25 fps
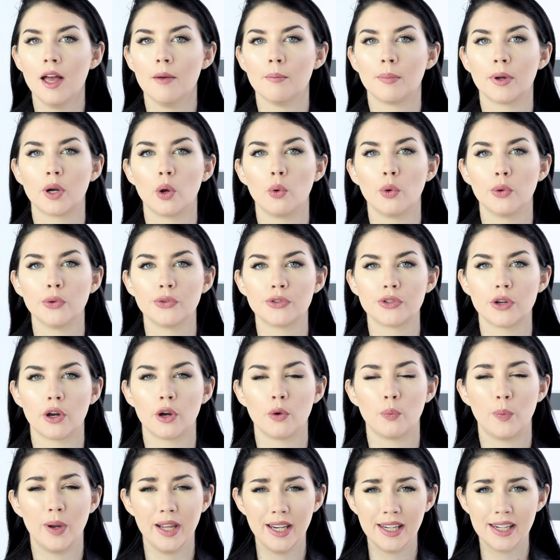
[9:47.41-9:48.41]
but
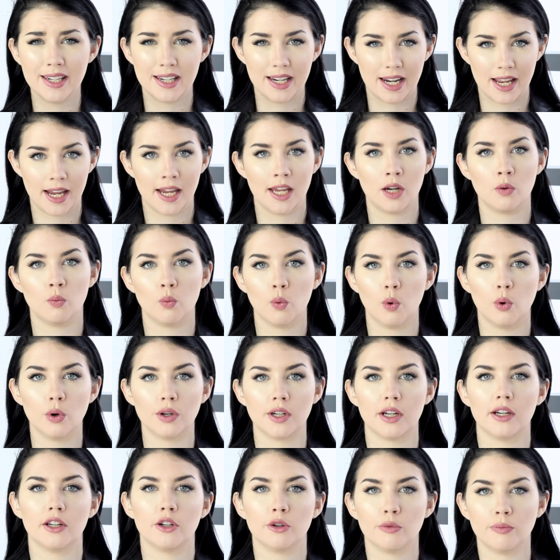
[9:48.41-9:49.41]
also we need
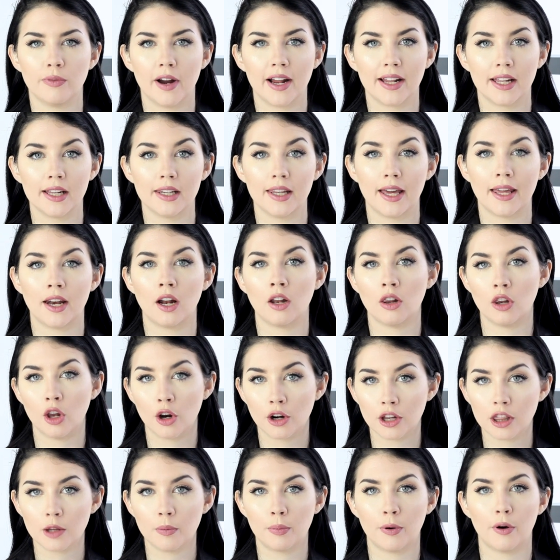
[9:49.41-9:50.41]
water to regulate a
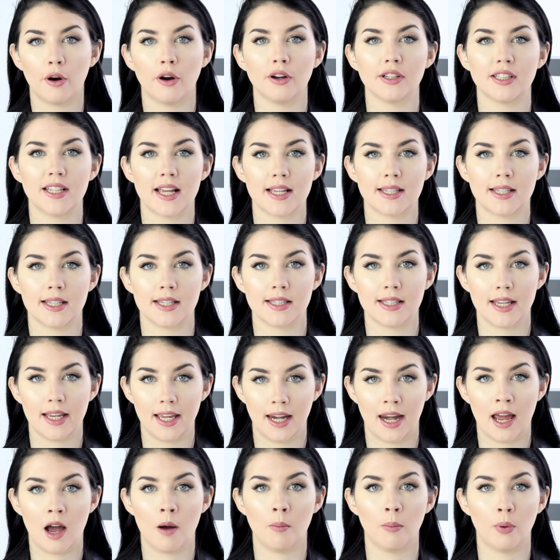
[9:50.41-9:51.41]
lot of the processes
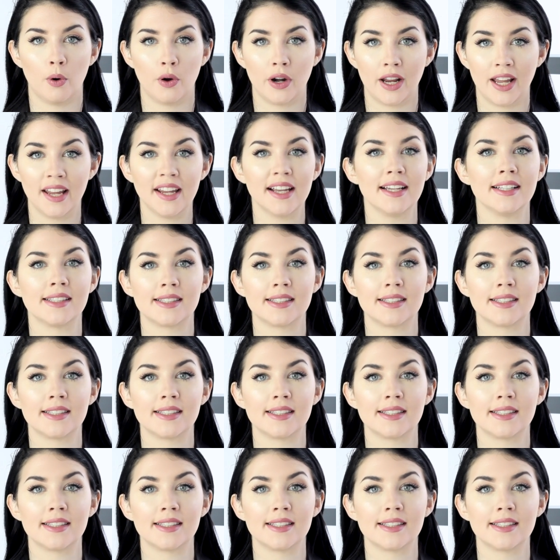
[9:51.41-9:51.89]
in our body.